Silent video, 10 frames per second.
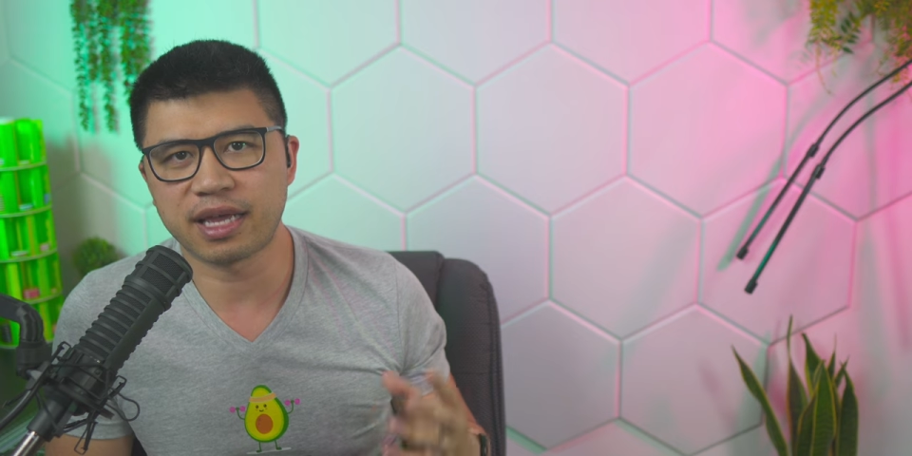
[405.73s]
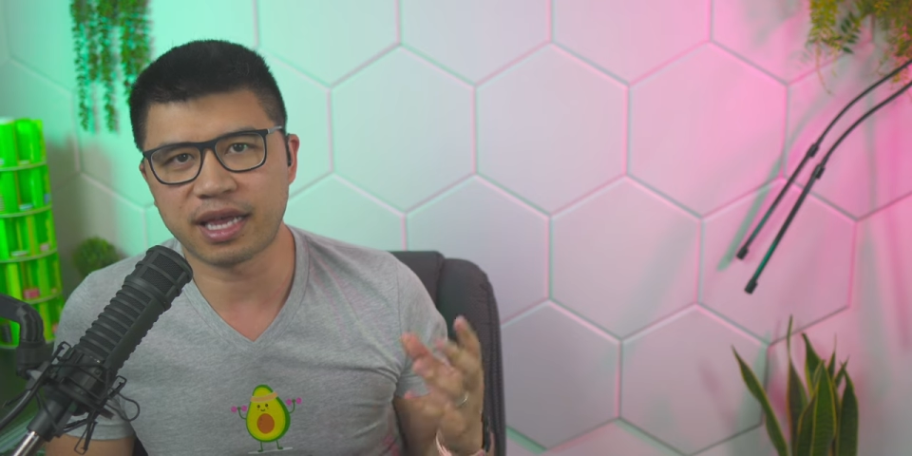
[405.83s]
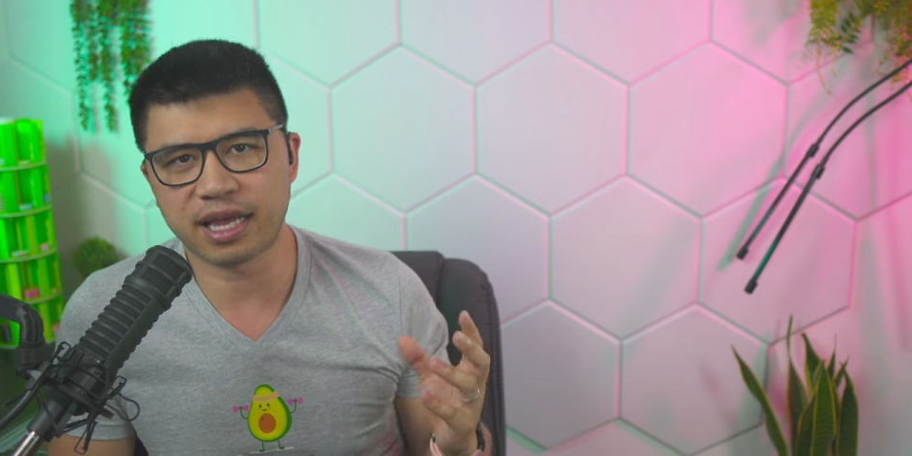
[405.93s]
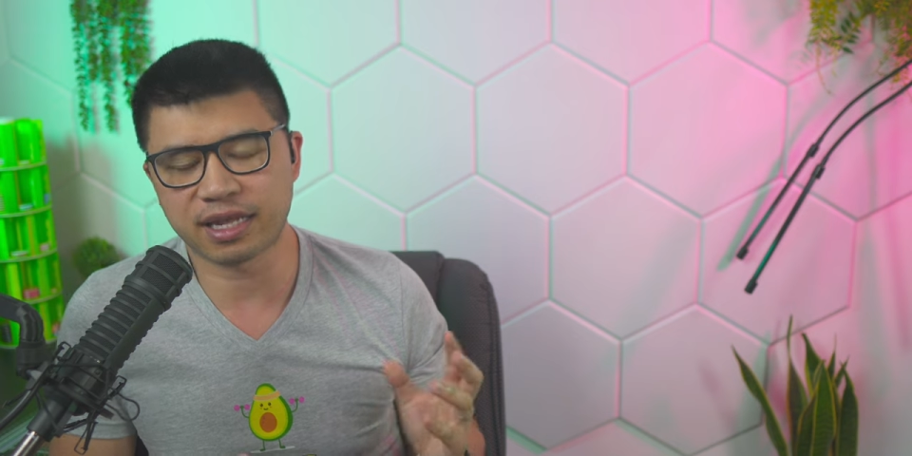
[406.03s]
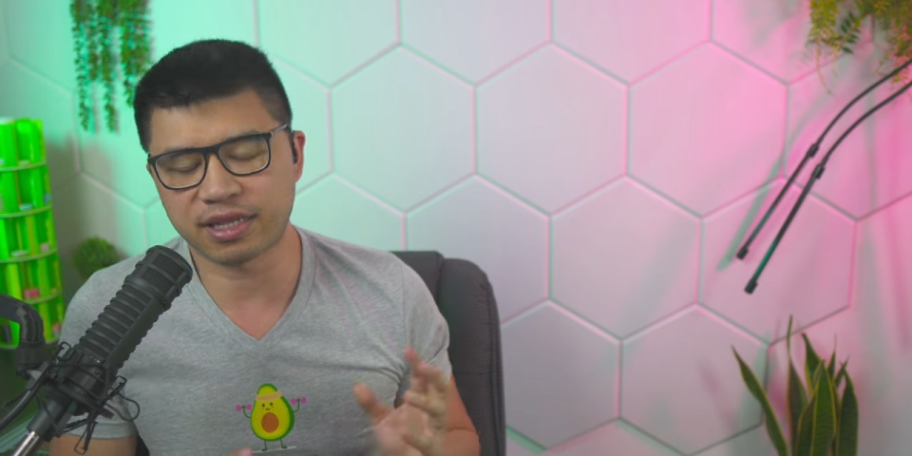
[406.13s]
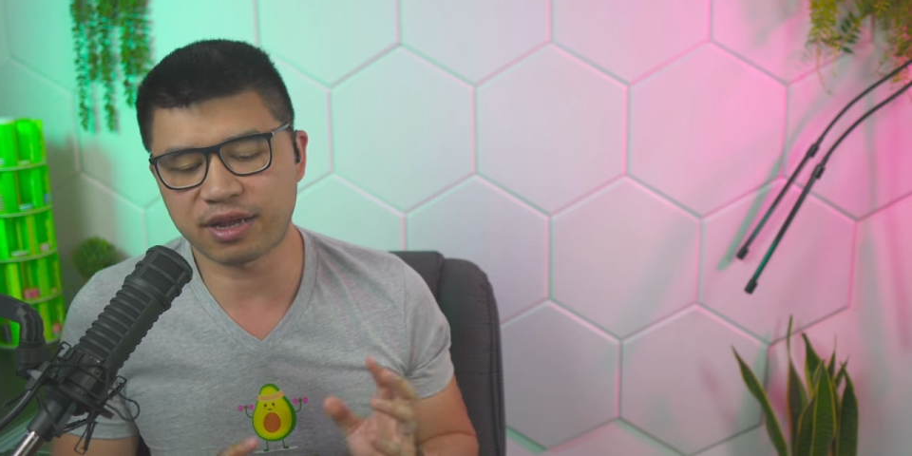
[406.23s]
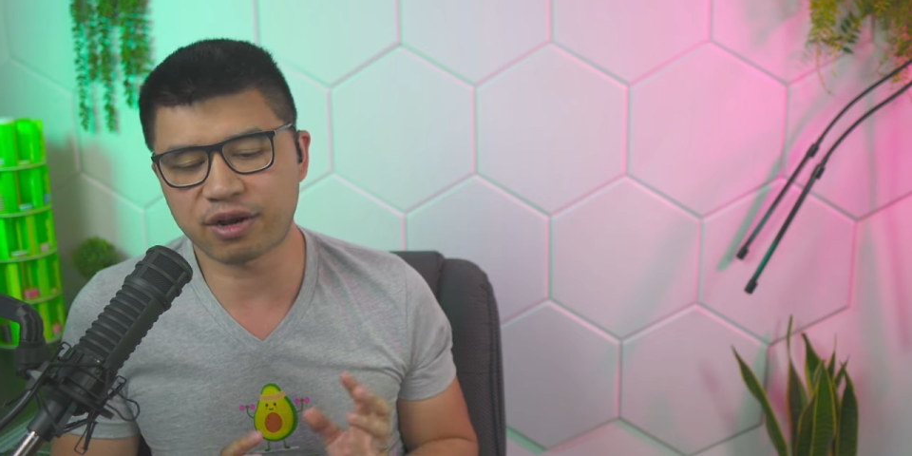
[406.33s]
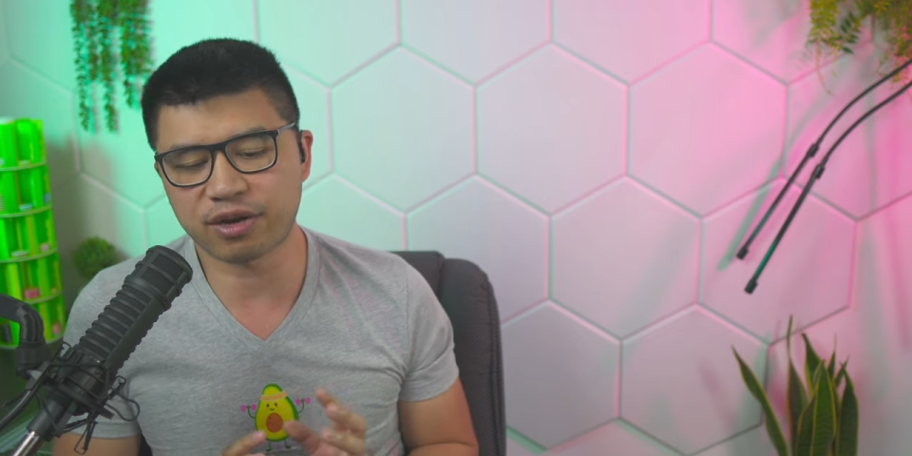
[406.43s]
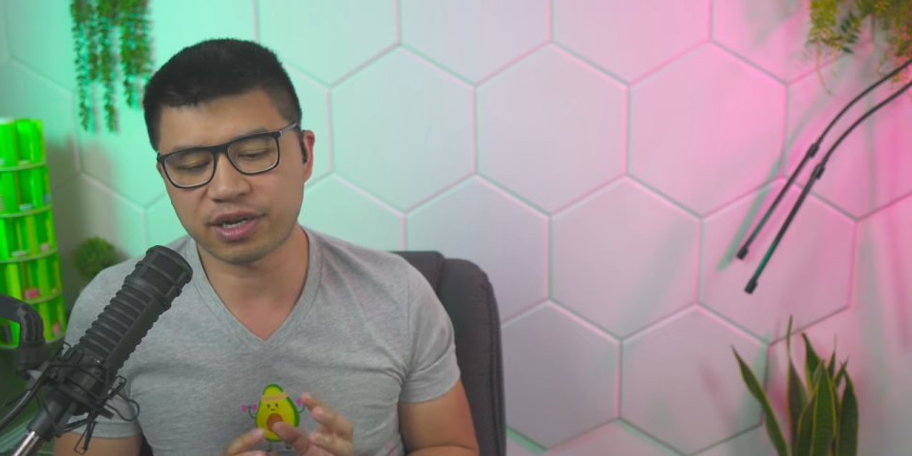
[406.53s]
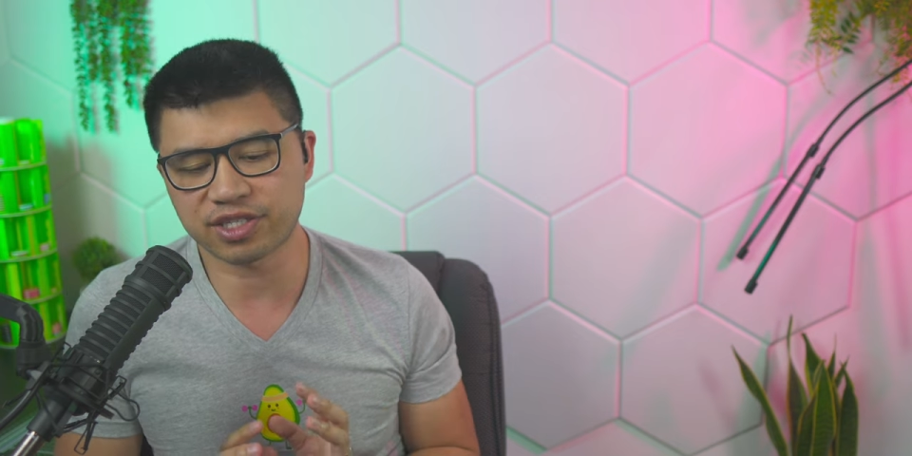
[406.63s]
and they
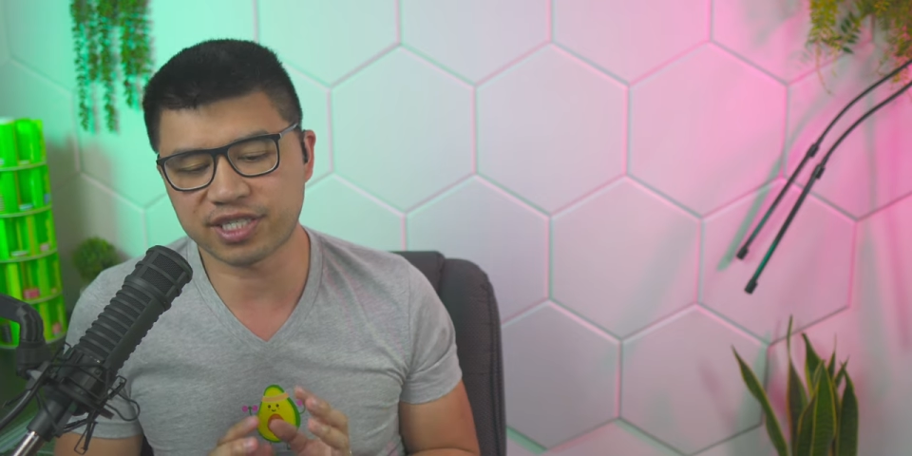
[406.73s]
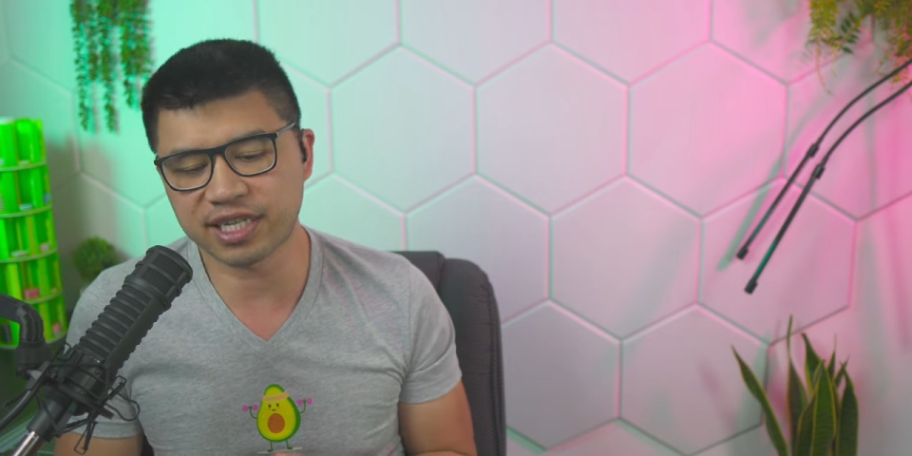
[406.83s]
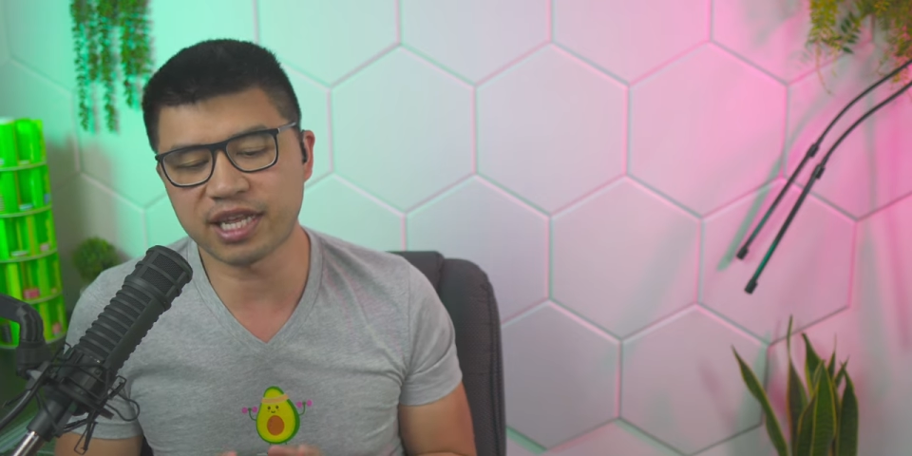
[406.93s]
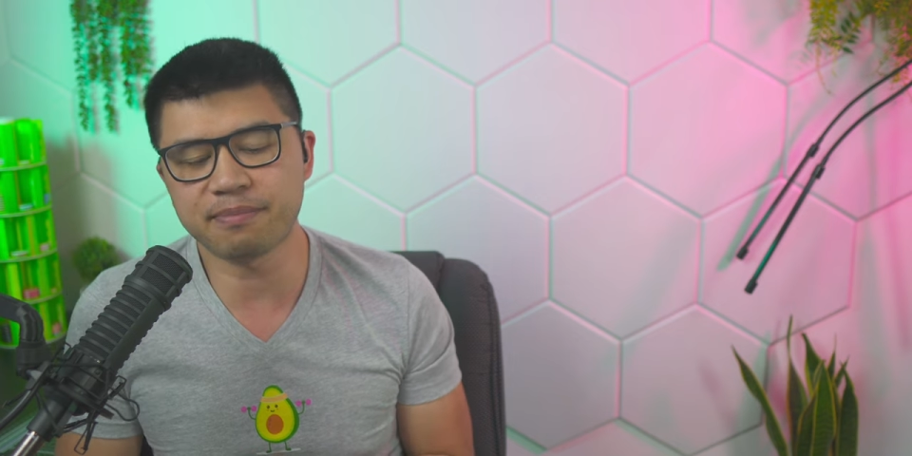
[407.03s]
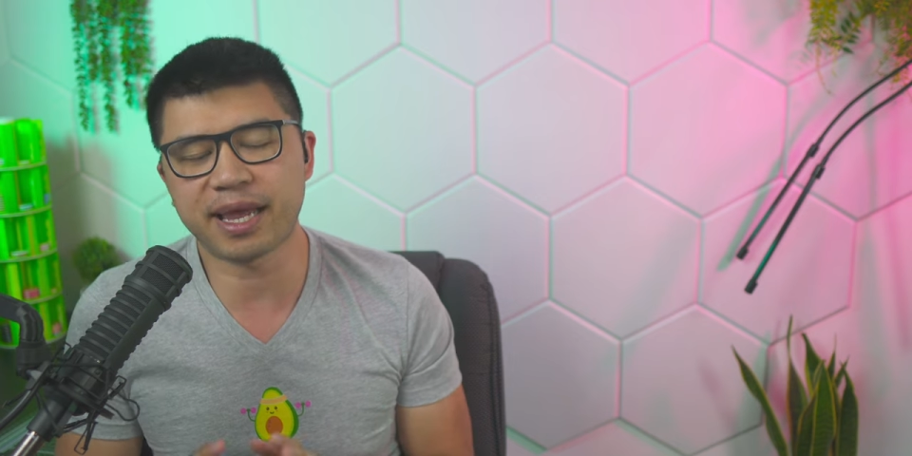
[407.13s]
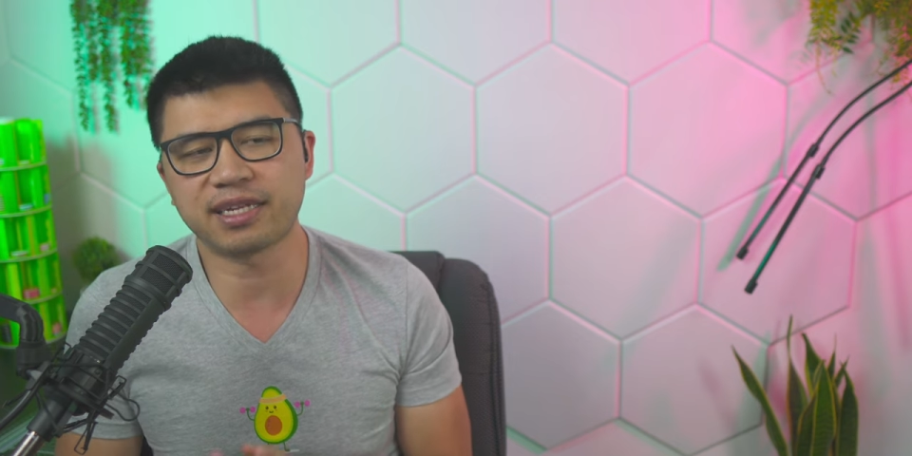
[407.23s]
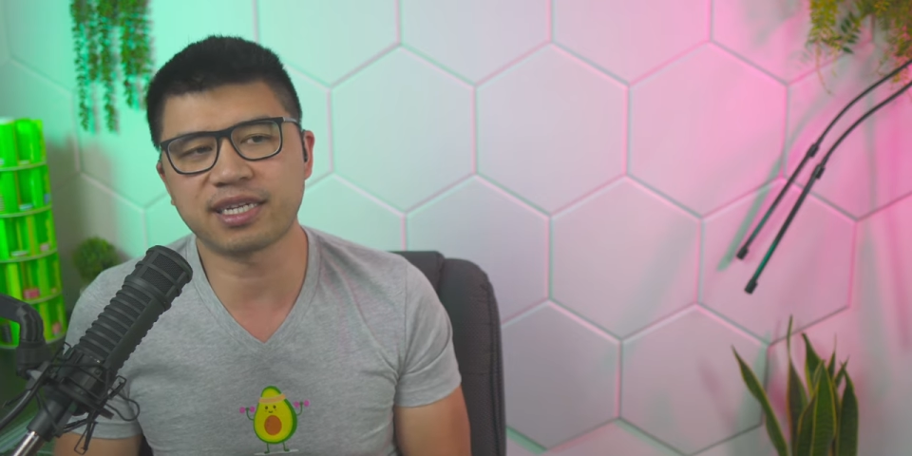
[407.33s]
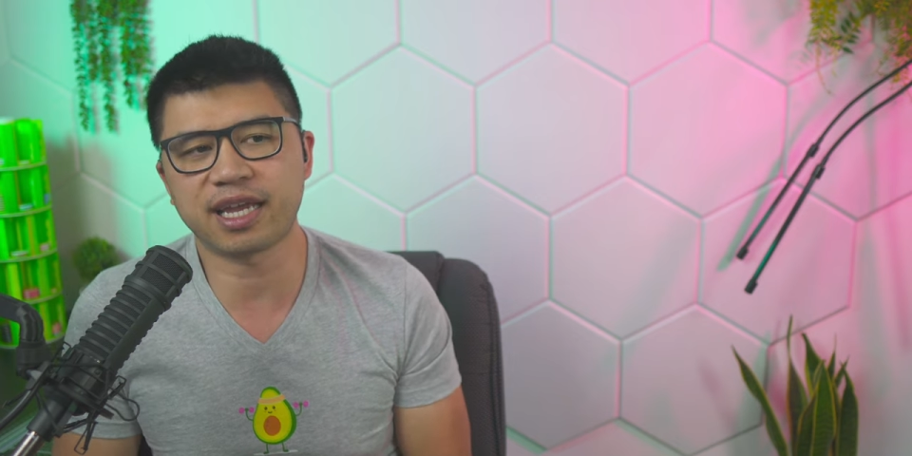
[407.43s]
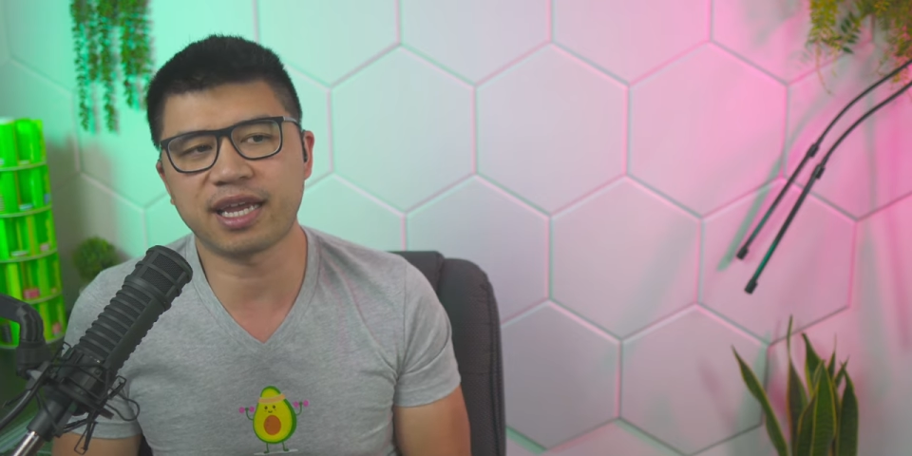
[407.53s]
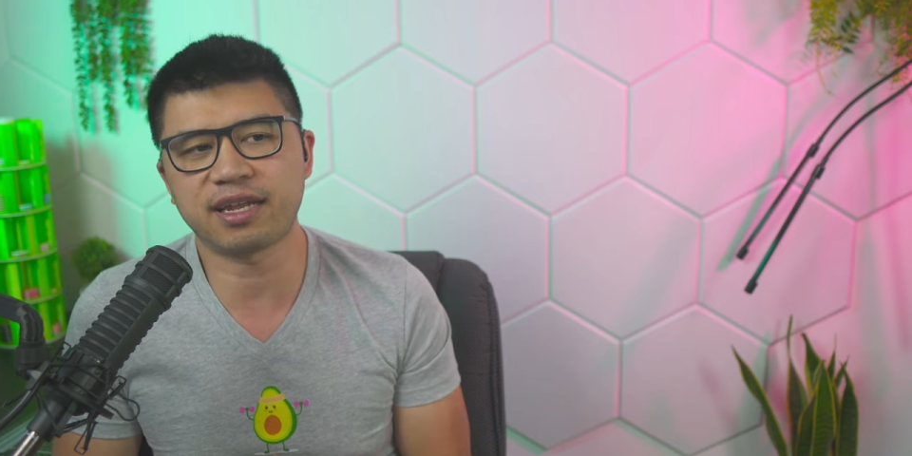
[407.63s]
are city
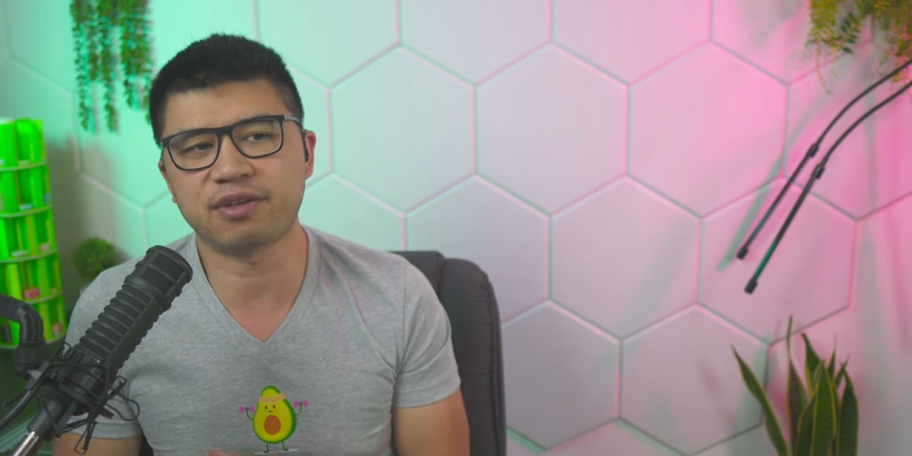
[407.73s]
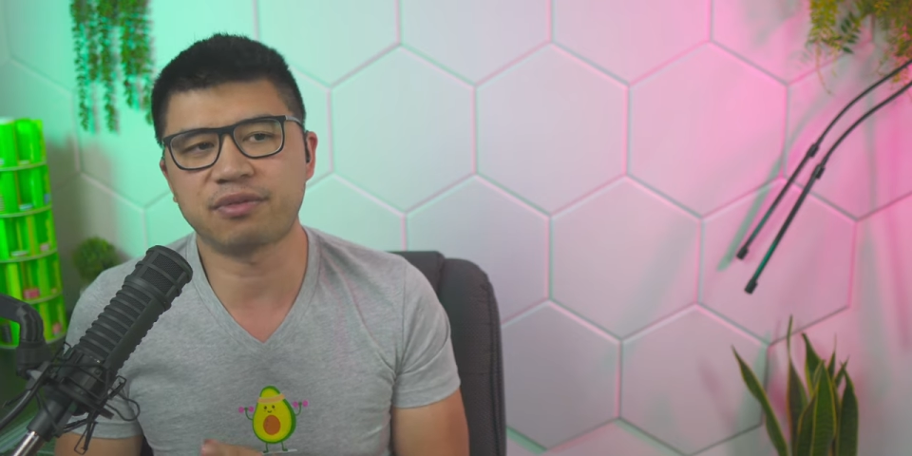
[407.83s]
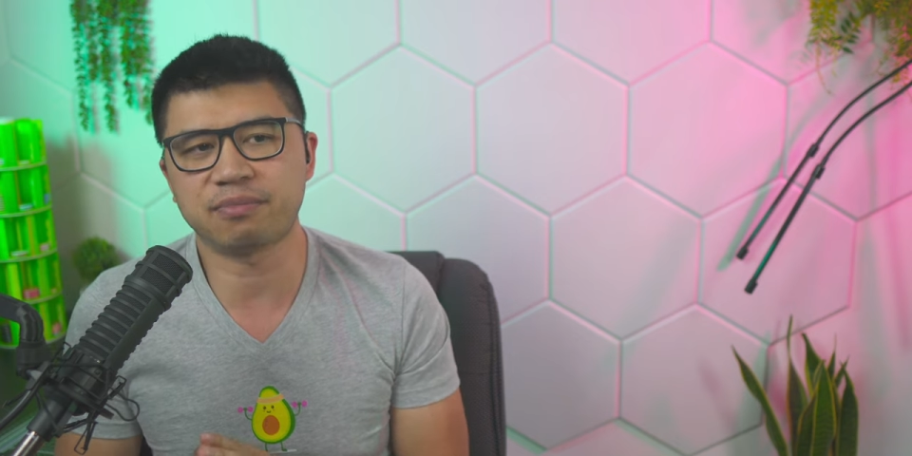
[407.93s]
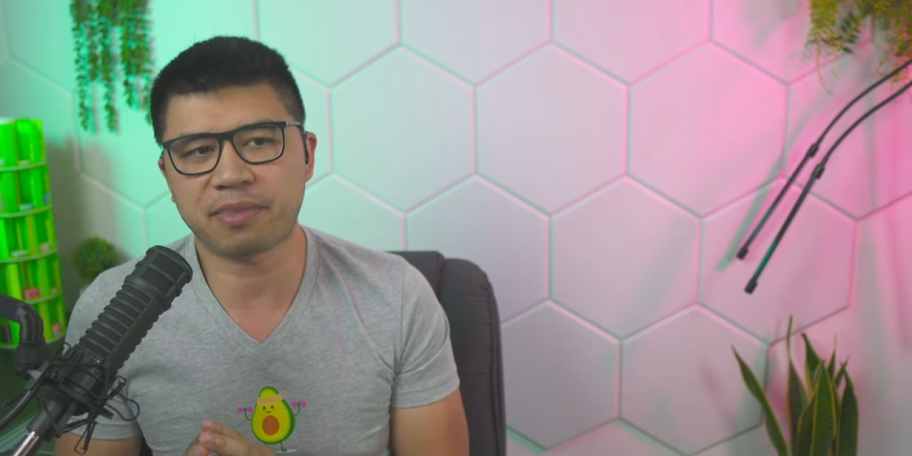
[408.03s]
maintained